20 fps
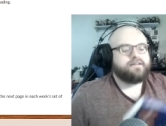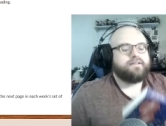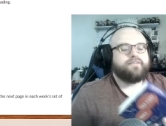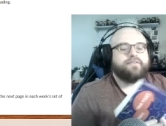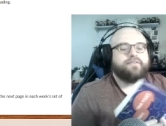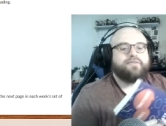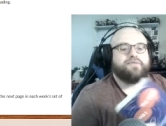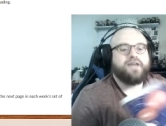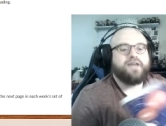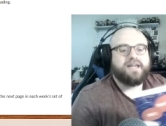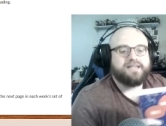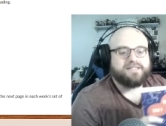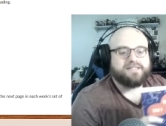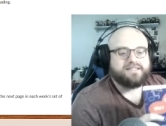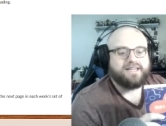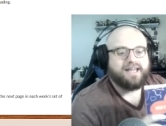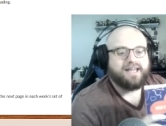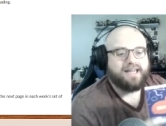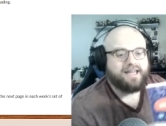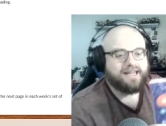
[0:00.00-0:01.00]
They
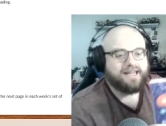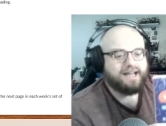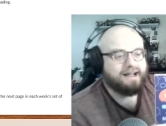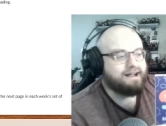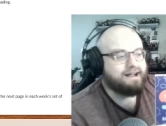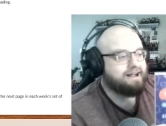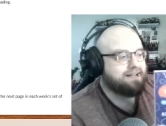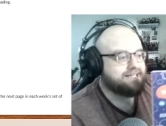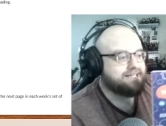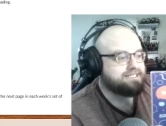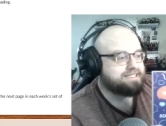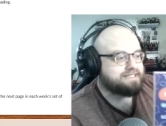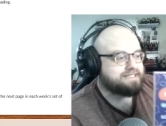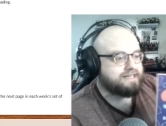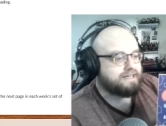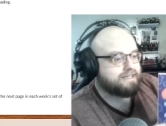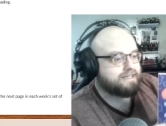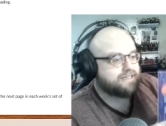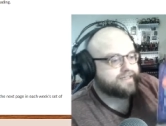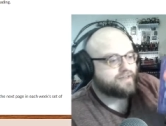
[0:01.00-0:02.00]
Say, I
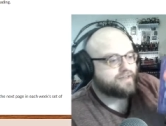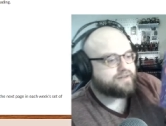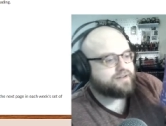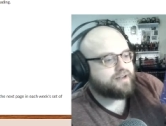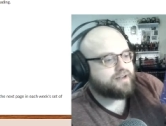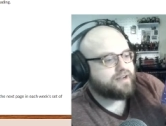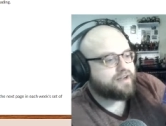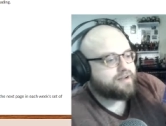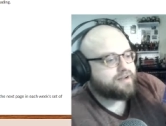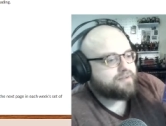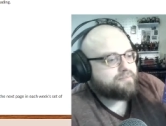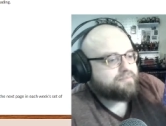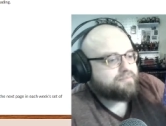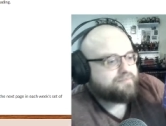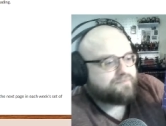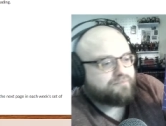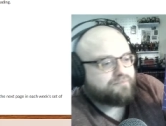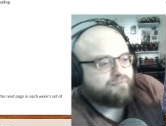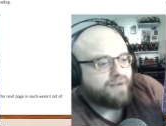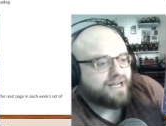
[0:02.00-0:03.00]
Say,
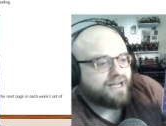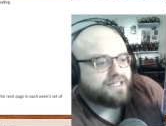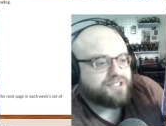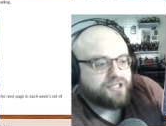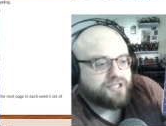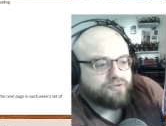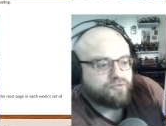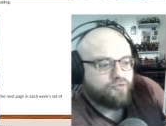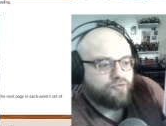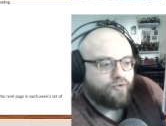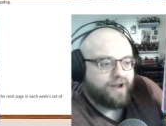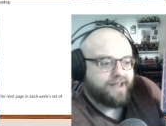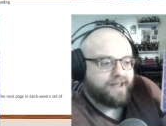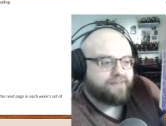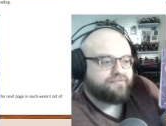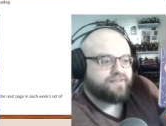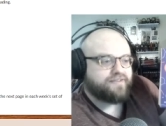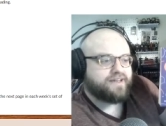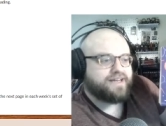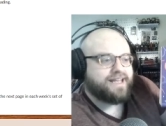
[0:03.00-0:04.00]
by Gerald
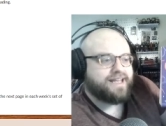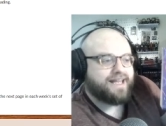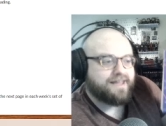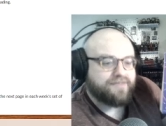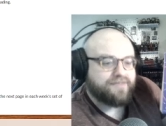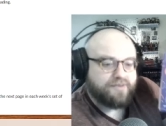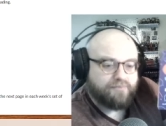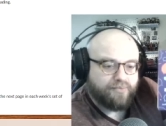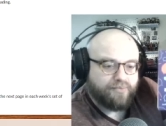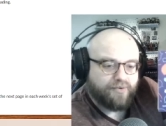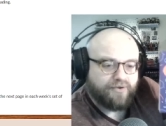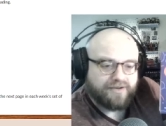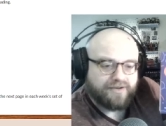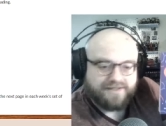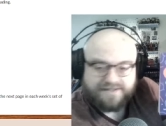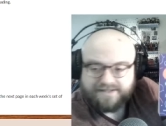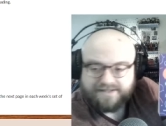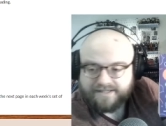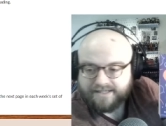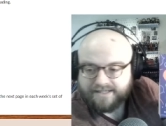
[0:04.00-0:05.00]
Graff and Kathy
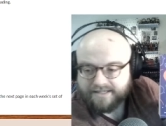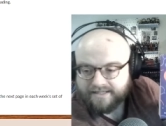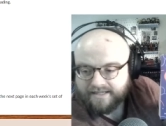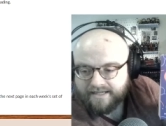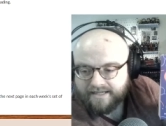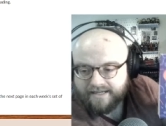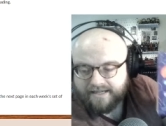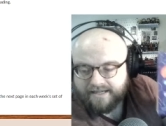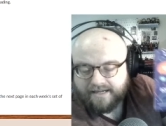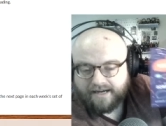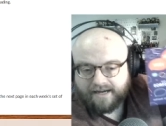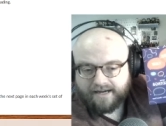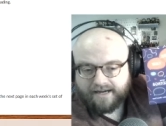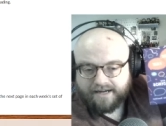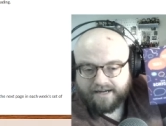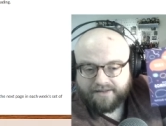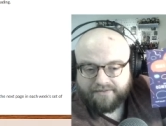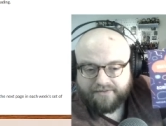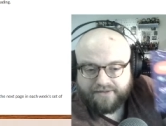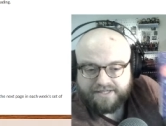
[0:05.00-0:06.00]
Birkenstein.
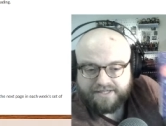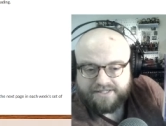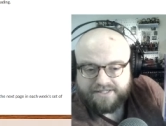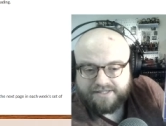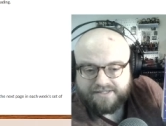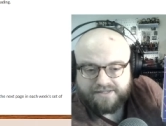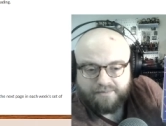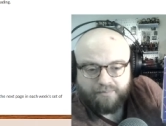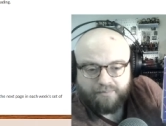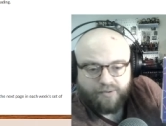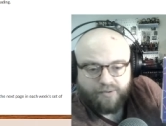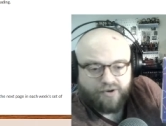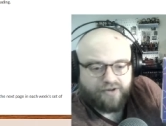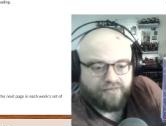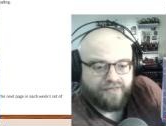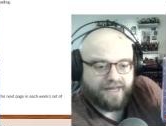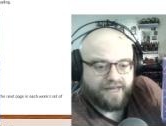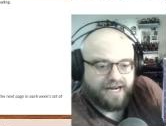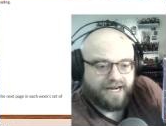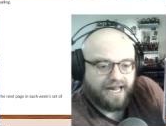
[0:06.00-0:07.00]
This is a book
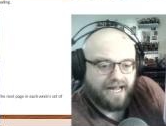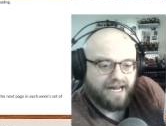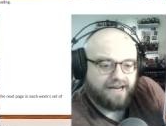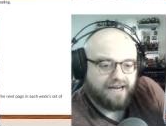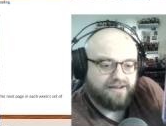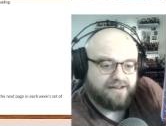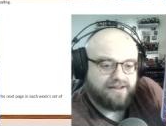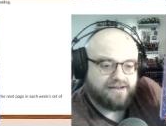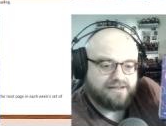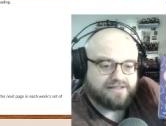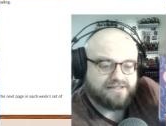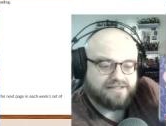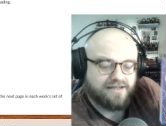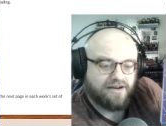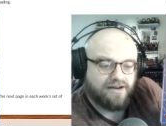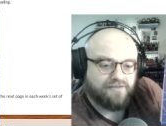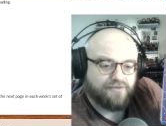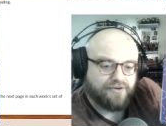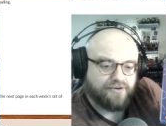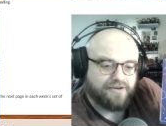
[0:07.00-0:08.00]
that I
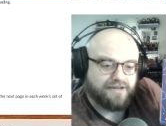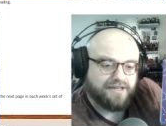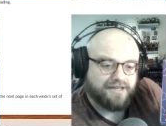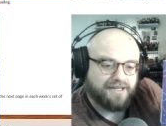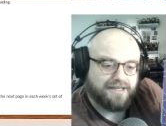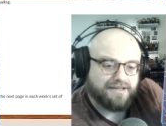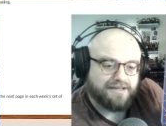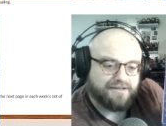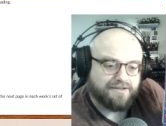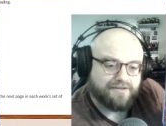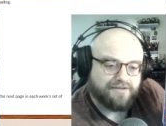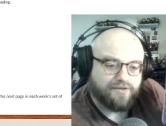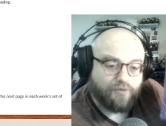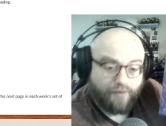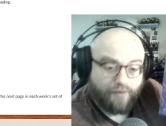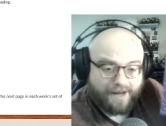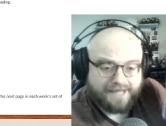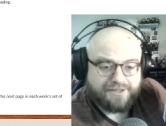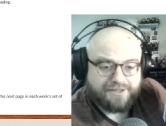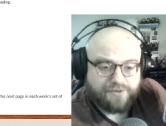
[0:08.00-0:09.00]
discovered in
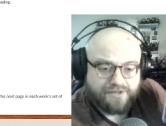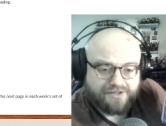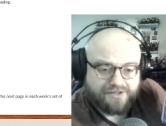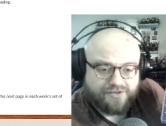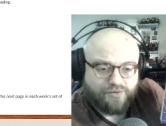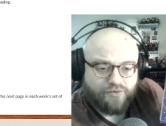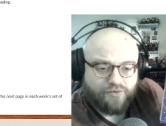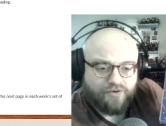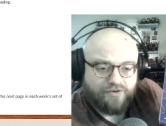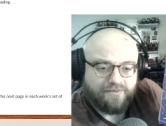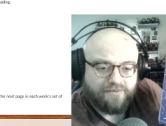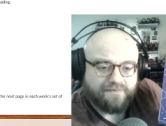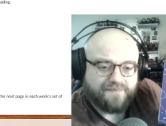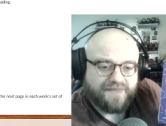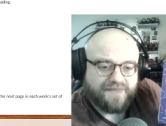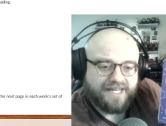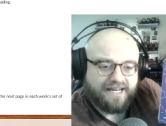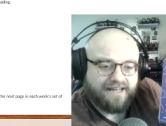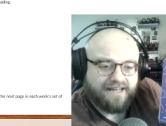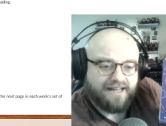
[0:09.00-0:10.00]
graduate school
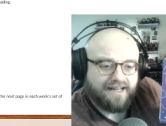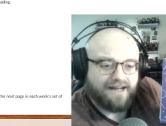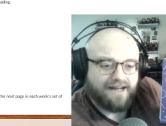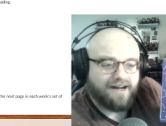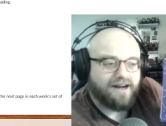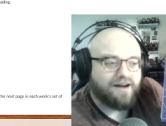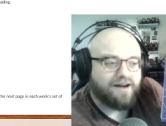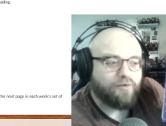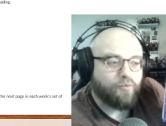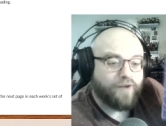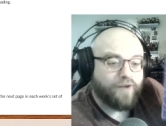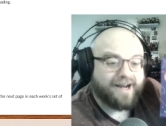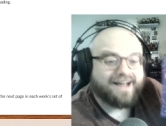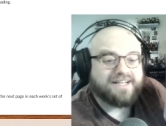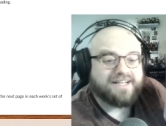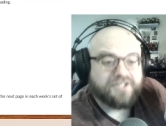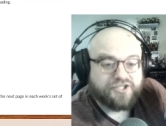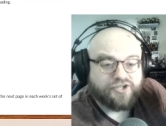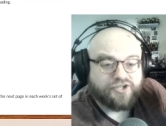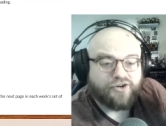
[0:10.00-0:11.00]
when I
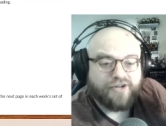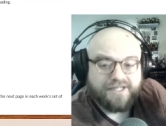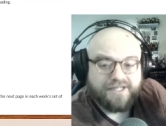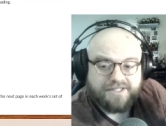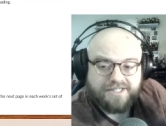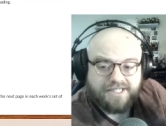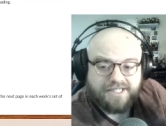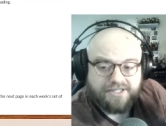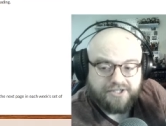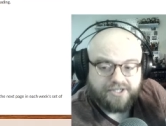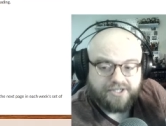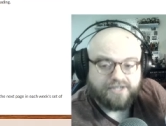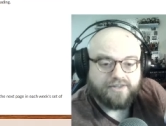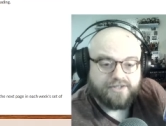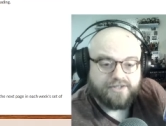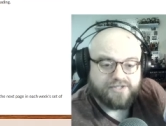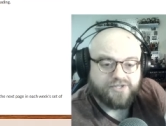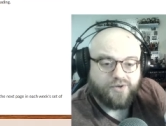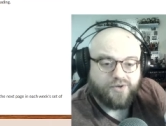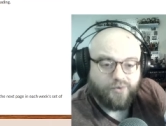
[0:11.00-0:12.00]
started teaching
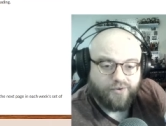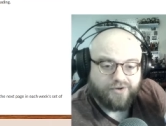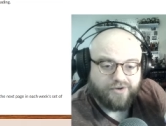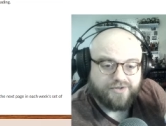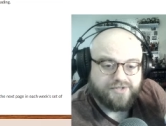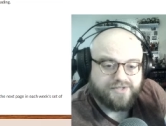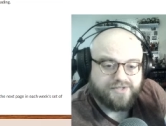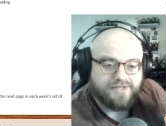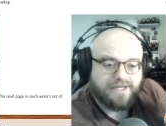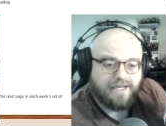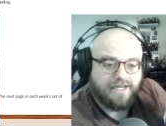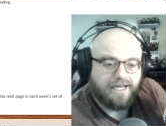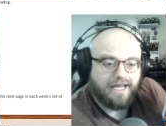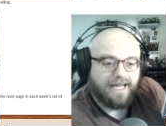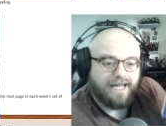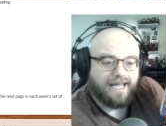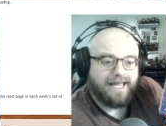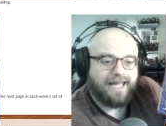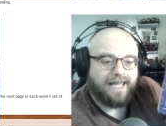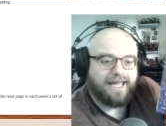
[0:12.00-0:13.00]
this course.
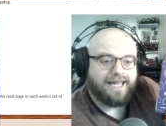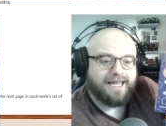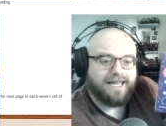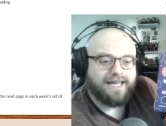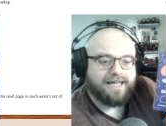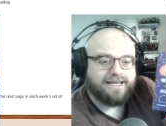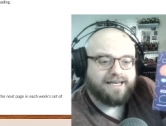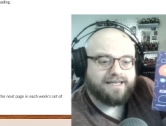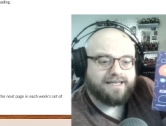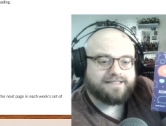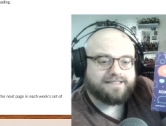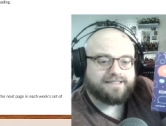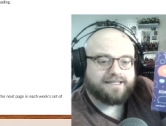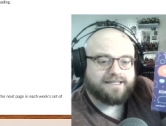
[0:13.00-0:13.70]
And